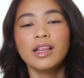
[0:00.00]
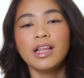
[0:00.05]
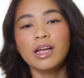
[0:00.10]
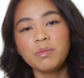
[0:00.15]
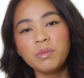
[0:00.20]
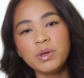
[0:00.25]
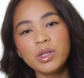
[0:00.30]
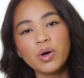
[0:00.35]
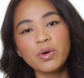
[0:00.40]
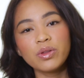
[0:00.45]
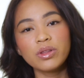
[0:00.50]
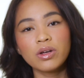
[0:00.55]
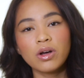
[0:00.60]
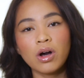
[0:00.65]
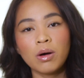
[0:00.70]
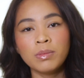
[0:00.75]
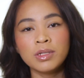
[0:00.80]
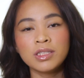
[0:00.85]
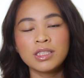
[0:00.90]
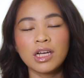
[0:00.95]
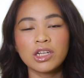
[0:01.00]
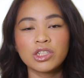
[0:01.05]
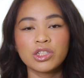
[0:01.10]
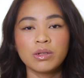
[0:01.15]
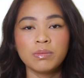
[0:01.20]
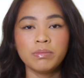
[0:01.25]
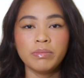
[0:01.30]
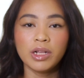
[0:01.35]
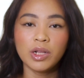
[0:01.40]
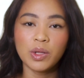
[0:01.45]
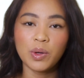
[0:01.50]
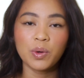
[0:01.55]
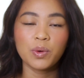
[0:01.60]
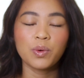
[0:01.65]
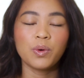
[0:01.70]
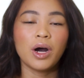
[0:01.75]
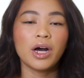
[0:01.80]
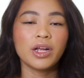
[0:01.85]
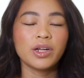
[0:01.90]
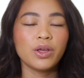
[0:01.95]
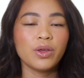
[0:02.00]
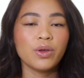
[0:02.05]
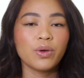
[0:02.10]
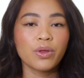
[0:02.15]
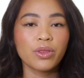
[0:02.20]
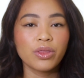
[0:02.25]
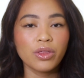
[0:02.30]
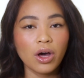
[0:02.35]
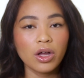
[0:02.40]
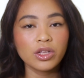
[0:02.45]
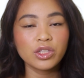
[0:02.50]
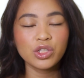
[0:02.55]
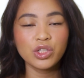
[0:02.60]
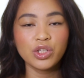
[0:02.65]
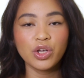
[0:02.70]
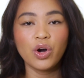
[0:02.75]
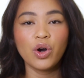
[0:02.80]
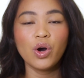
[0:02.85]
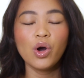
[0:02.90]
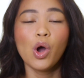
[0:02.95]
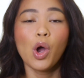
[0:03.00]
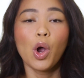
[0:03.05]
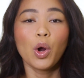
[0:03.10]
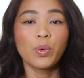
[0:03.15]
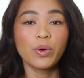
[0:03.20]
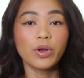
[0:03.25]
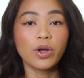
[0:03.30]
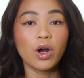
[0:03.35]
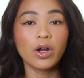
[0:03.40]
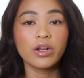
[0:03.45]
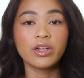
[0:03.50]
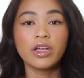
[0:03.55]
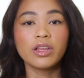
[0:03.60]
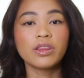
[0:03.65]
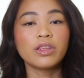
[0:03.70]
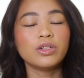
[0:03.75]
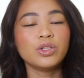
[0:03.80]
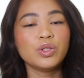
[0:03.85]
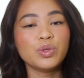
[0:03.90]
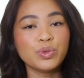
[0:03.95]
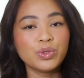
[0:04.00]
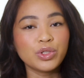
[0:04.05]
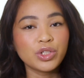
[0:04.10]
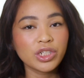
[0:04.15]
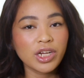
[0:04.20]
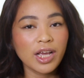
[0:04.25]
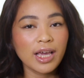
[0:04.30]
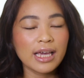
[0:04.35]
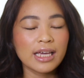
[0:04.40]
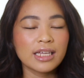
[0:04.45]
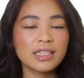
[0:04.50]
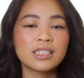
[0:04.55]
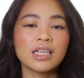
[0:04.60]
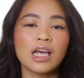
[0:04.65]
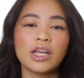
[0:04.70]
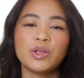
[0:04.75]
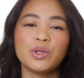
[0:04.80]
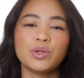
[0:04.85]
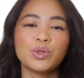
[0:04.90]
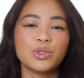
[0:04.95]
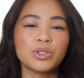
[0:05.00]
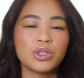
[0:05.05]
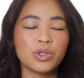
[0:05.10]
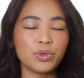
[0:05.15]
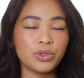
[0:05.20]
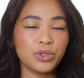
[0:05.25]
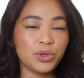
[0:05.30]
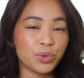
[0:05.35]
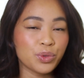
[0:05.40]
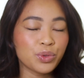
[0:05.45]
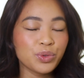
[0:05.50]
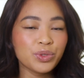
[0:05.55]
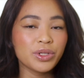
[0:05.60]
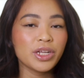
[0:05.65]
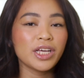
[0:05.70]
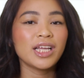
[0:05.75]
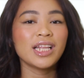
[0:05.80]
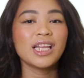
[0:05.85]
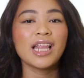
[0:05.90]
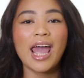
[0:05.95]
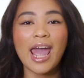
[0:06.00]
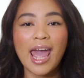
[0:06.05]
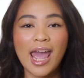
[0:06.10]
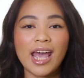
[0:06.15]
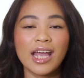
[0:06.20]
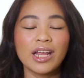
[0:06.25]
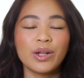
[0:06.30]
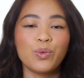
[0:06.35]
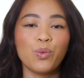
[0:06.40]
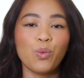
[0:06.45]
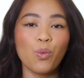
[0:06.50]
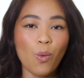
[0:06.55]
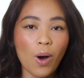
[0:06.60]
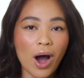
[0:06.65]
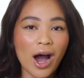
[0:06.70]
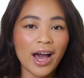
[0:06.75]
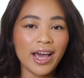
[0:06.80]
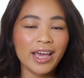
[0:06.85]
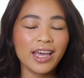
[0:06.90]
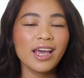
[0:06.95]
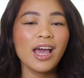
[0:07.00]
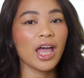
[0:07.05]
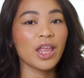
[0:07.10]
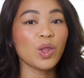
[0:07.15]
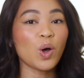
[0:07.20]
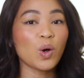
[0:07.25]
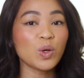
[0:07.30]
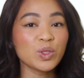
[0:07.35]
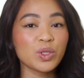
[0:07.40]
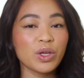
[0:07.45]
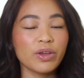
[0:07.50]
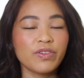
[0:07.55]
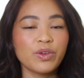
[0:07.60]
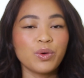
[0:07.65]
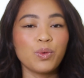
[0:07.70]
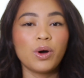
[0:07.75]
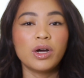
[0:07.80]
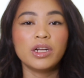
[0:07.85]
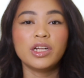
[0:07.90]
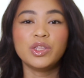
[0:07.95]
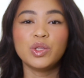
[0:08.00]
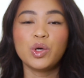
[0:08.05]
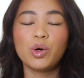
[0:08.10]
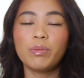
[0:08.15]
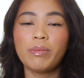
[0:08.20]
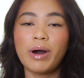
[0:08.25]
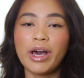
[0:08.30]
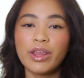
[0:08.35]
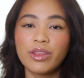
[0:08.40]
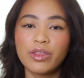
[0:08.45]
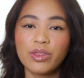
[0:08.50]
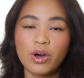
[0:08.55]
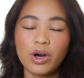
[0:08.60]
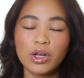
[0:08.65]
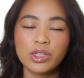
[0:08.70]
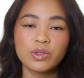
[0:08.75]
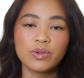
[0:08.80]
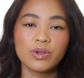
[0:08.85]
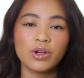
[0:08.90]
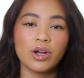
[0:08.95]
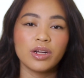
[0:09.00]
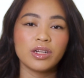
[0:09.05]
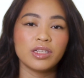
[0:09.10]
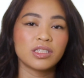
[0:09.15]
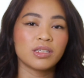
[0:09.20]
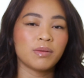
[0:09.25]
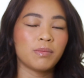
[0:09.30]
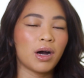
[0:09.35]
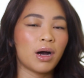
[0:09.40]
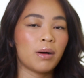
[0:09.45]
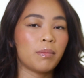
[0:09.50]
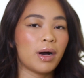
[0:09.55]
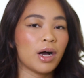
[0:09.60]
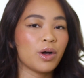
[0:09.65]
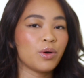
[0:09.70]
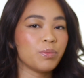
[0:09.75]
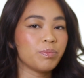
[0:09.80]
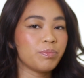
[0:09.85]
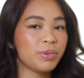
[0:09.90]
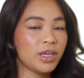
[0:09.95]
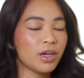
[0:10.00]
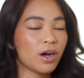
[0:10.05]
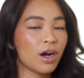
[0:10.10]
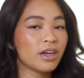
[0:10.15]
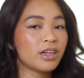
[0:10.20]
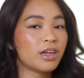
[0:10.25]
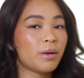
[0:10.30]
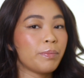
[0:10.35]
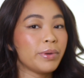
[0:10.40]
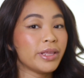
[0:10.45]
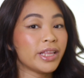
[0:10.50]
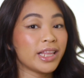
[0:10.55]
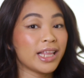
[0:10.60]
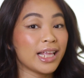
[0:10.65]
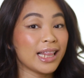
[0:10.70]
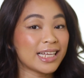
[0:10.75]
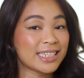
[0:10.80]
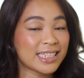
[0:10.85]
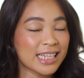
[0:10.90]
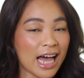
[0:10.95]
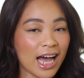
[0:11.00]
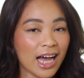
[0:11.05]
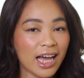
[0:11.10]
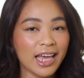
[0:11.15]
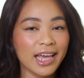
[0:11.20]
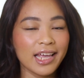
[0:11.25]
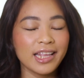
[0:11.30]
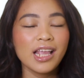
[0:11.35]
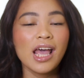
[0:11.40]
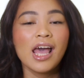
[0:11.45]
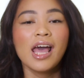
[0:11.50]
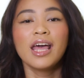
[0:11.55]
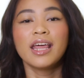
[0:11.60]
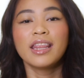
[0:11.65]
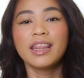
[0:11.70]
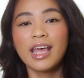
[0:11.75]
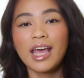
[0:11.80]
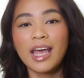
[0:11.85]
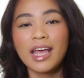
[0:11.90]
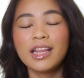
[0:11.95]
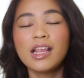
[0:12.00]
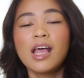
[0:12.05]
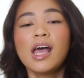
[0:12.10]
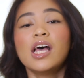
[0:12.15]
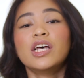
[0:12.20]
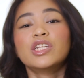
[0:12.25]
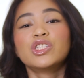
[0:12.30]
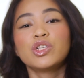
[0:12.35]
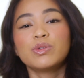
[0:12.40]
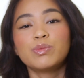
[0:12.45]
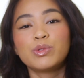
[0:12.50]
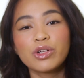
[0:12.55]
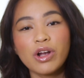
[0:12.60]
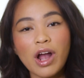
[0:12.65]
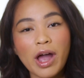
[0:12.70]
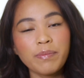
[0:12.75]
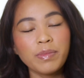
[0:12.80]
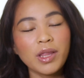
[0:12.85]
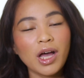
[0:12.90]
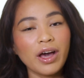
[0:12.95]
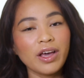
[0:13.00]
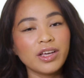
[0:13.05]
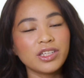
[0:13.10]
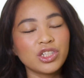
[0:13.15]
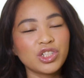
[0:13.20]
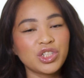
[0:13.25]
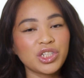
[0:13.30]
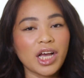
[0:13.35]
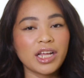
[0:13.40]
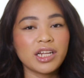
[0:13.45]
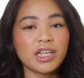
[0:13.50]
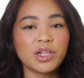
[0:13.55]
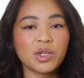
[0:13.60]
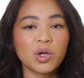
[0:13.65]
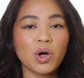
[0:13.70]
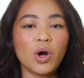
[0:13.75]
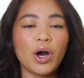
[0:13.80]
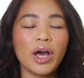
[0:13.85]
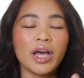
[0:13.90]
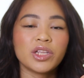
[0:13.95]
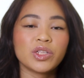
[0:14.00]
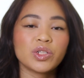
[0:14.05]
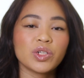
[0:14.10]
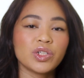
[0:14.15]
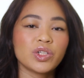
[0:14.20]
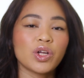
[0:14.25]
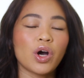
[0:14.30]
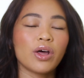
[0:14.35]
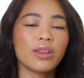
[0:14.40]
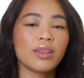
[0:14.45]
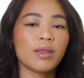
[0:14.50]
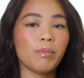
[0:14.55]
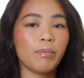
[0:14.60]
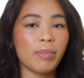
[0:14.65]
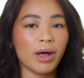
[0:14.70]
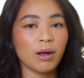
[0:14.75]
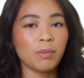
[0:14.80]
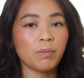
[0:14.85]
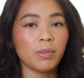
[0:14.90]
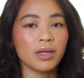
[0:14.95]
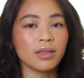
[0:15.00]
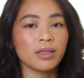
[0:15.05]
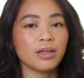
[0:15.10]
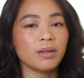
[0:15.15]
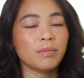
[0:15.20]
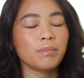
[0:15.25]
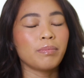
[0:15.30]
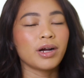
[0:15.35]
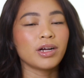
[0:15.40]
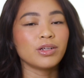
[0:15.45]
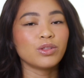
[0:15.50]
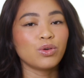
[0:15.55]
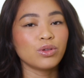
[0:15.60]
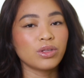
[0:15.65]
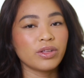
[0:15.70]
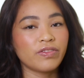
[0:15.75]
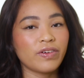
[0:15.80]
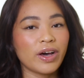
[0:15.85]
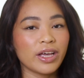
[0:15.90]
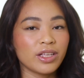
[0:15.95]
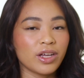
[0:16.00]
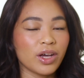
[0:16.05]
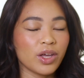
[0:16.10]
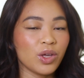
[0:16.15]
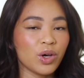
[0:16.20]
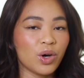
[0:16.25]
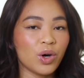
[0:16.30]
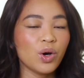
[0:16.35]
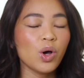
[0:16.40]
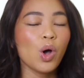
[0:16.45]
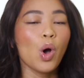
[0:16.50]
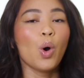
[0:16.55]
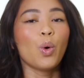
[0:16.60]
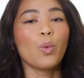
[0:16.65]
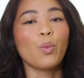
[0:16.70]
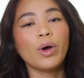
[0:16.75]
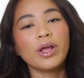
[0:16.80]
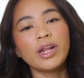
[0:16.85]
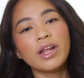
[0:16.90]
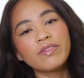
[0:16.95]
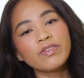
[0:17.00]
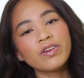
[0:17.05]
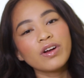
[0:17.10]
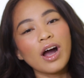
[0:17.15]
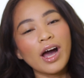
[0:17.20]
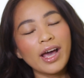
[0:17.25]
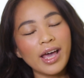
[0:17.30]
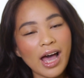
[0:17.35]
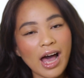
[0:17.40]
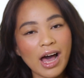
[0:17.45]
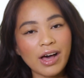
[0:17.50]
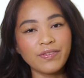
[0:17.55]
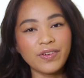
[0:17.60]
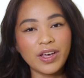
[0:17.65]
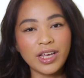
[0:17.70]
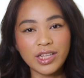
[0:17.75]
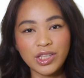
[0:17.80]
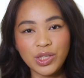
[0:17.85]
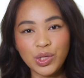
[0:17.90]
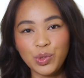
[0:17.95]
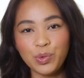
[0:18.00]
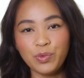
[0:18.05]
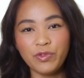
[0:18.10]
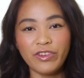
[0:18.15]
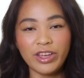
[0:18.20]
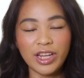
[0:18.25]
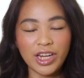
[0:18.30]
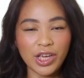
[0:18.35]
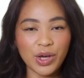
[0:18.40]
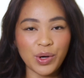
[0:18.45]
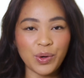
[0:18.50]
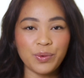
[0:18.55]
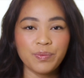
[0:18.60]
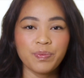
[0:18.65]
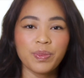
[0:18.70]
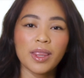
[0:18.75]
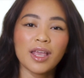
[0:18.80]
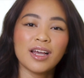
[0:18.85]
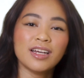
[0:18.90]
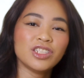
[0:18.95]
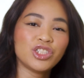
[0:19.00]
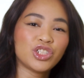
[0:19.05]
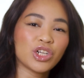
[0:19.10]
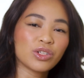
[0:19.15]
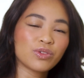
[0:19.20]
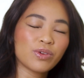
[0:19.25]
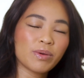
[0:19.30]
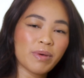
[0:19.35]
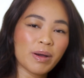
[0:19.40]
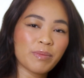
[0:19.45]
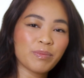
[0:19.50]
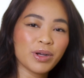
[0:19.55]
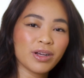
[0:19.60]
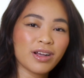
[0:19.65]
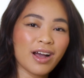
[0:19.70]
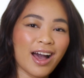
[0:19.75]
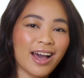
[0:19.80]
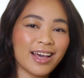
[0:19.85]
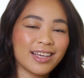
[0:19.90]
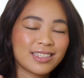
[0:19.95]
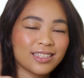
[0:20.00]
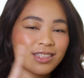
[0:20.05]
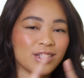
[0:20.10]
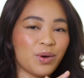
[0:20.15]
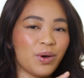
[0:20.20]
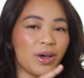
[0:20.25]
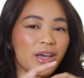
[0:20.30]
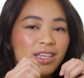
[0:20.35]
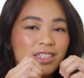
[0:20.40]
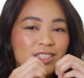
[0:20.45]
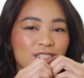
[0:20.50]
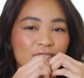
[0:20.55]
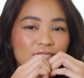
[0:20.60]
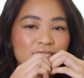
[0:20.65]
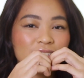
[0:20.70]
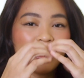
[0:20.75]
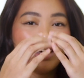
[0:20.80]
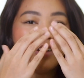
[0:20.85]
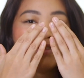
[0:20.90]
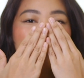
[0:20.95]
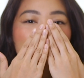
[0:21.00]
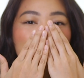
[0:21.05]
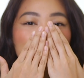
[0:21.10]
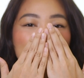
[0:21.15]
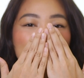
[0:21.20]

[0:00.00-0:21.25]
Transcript: Let me know in the comment section below kung ano yung thoughts nyo regarding the new shades, ano yung gusto nyo kunin, and why. And also, if you wanna know my thoughts regarding sa mga bagong PR na pinadala sa akin, then subscribe na kayo sa channel ko and turn on the bell button para notified kayo whenever I have a new video. Just remember guys, no hate, just love.